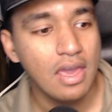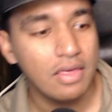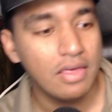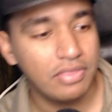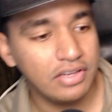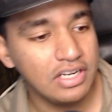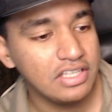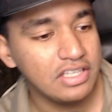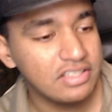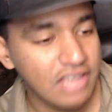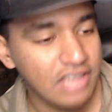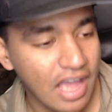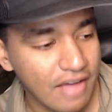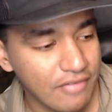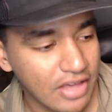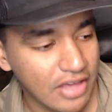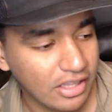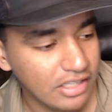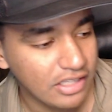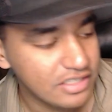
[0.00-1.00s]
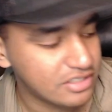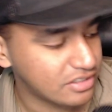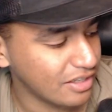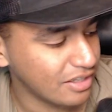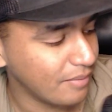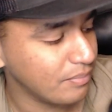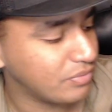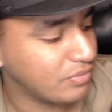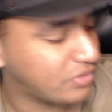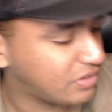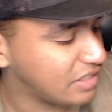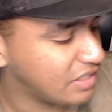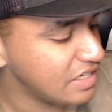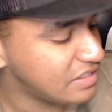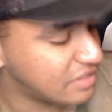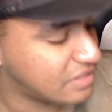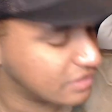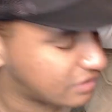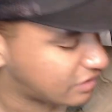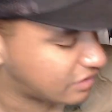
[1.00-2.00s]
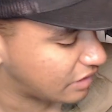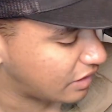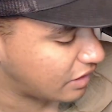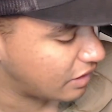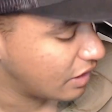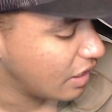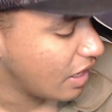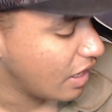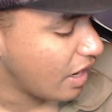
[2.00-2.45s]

they need to have at least some decency